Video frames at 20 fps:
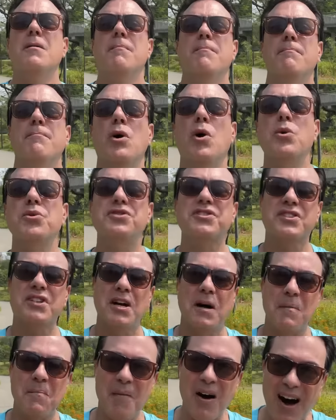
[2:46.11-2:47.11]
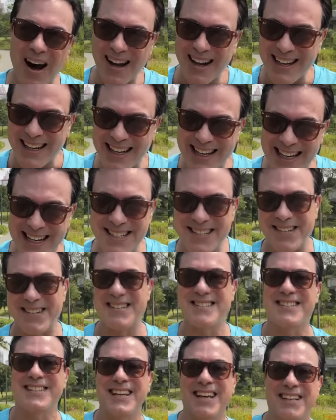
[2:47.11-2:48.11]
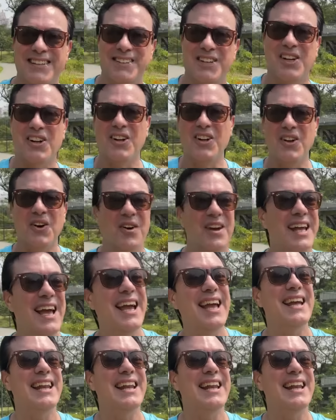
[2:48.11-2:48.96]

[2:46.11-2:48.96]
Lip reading: Most commodities are cyclical, okay?